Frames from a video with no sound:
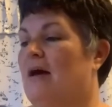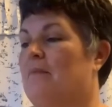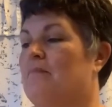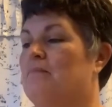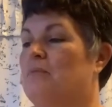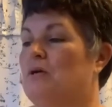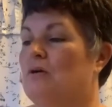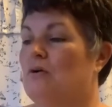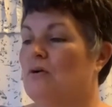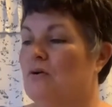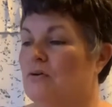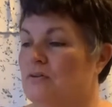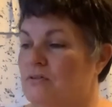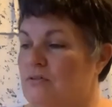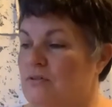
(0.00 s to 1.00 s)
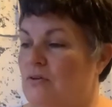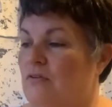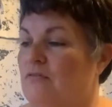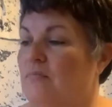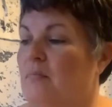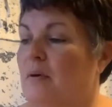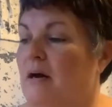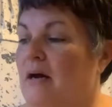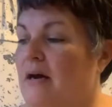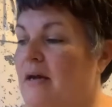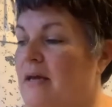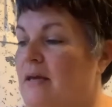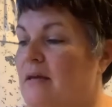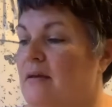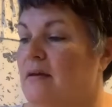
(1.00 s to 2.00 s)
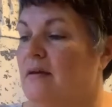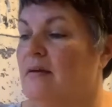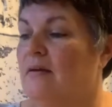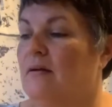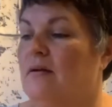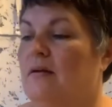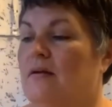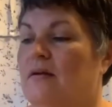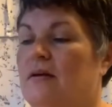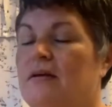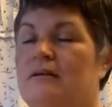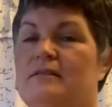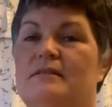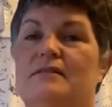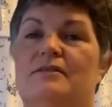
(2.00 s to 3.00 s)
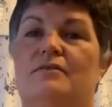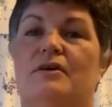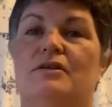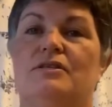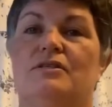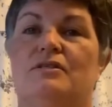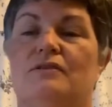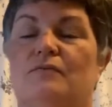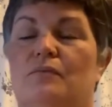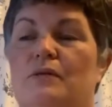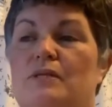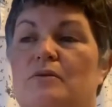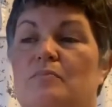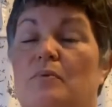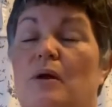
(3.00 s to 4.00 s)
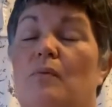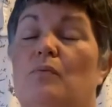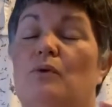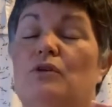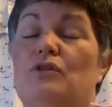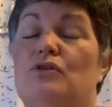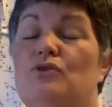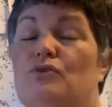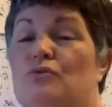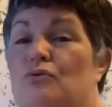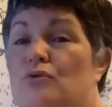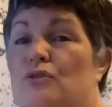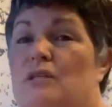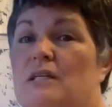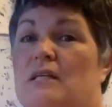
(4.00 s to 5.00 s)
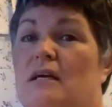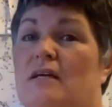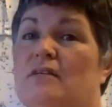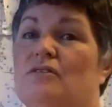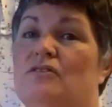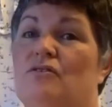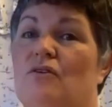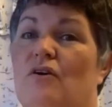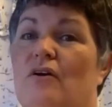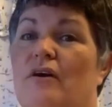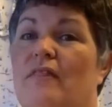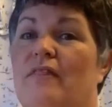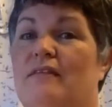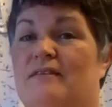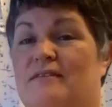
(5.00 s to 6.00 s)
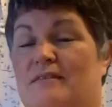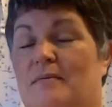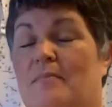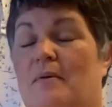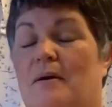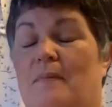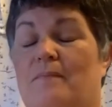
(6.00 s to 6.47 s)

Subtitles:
because of my considerations of winter prep, which usually I'd start in the summer.